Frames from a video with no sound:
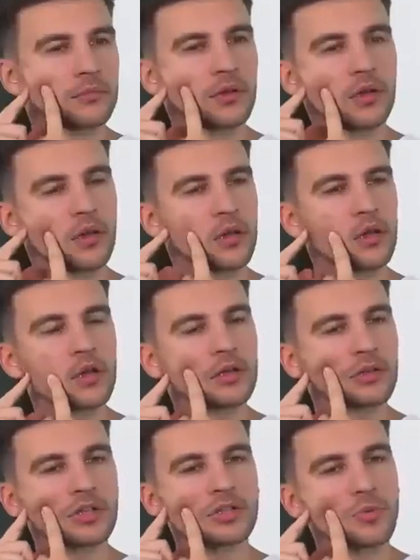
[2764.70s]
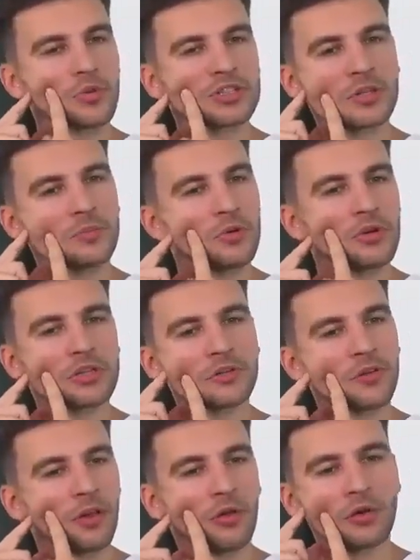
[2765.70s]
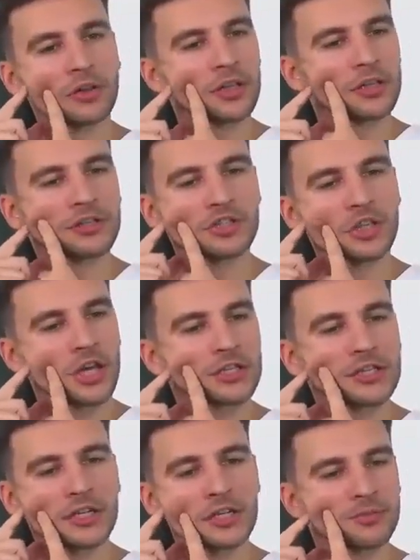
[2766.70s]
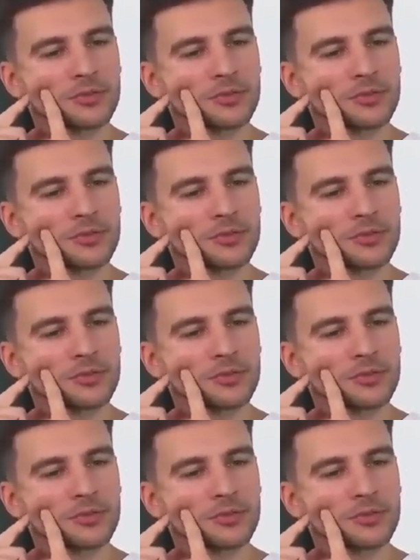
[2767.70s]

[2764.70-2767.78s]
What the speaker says: That is, you simply take the fibers and start kneading it.